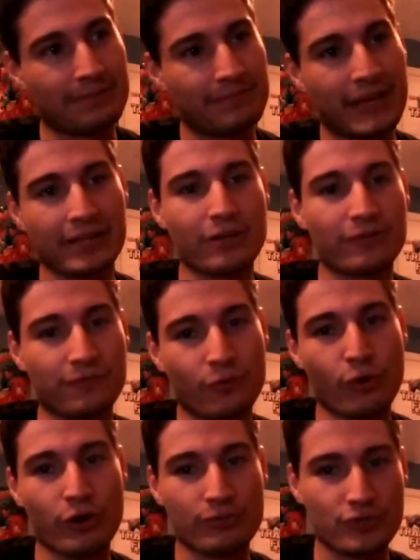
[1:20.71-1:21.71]
Halo
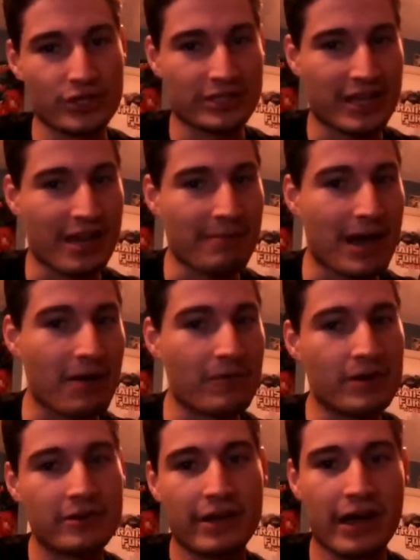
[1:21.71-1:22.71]
4, just came out.
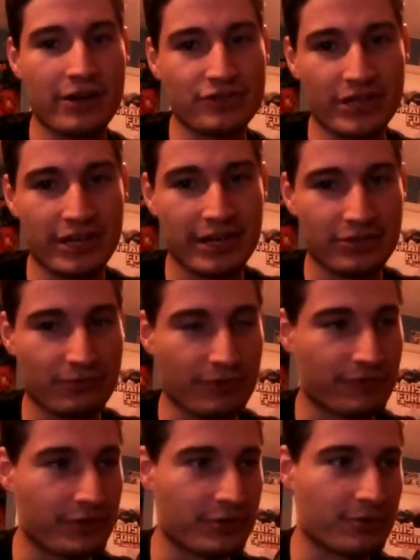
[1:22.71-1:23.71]
IGN has a
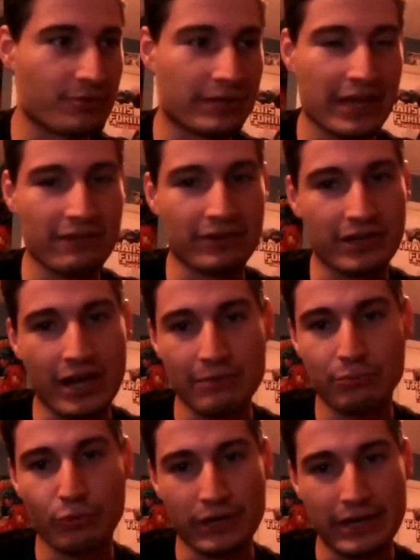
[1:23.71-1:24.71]
review, gave it a
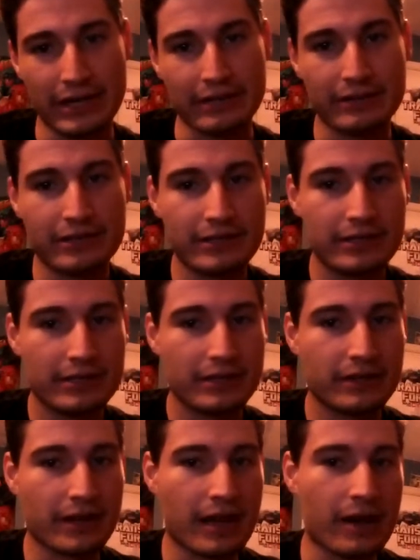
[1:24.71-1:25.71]
9.8.
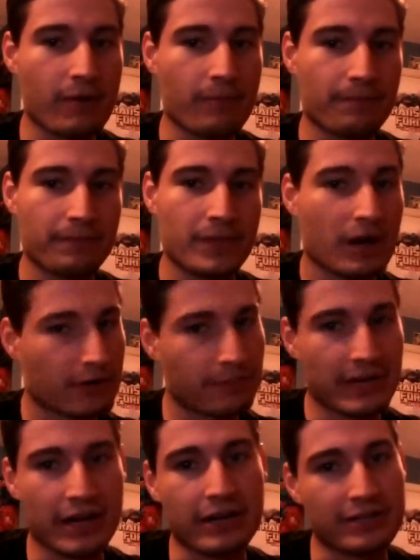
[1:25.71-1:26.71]
Now, I'm going to
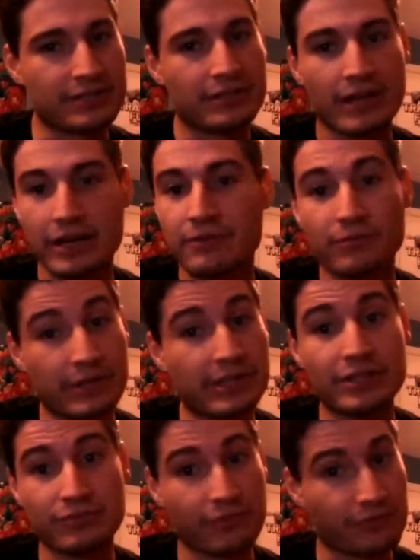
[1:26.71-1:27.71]
be honest, I didn't read
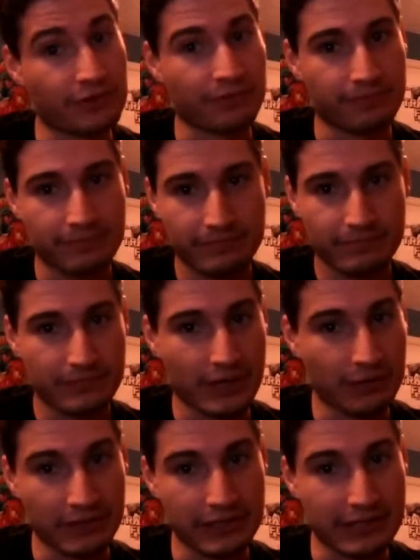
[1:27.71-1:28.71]
this review. I
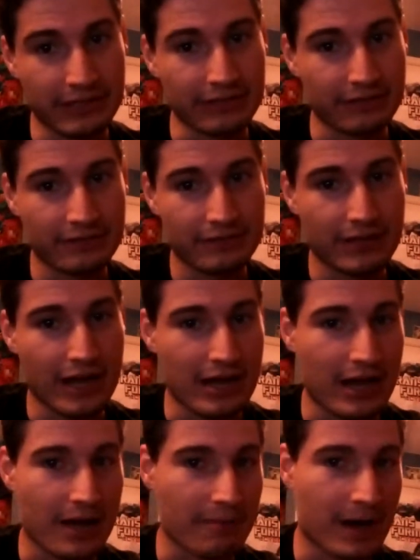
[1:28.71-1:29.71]
really didn't.
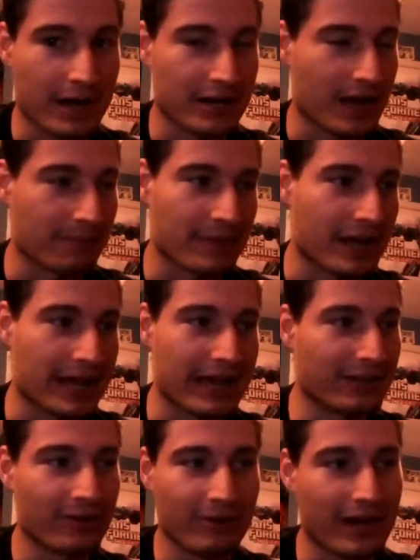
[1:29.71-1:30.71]
I'm not a
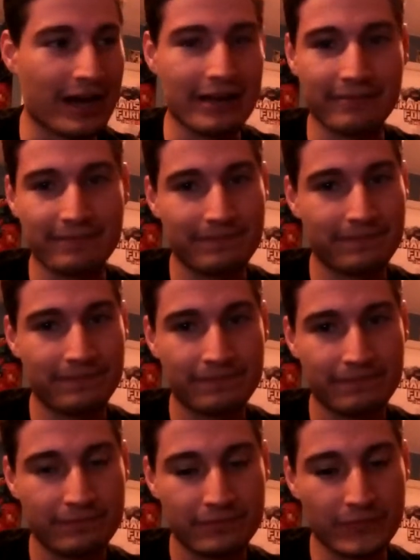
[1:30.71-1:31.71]
Halo guy.
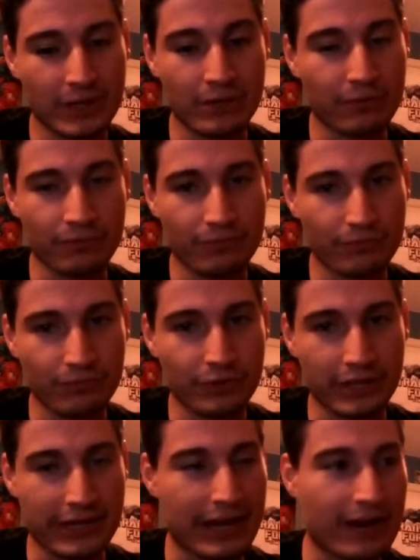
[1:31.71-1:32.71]
I don't
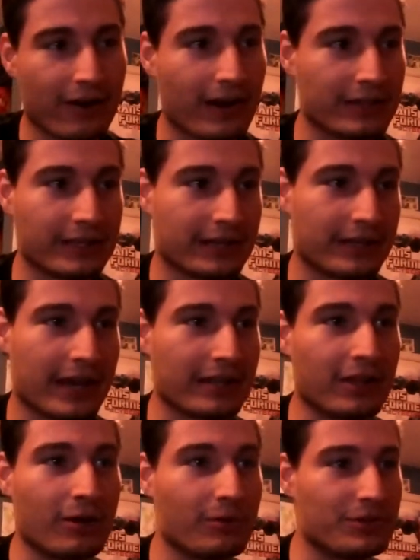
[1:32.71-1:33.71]
really care. I think
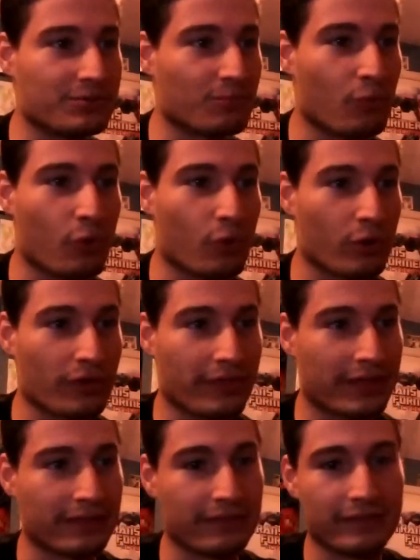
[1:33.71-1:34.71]
Halo is more
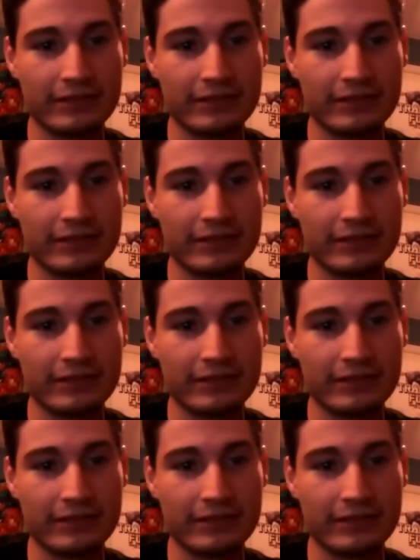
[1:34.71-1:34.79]
than...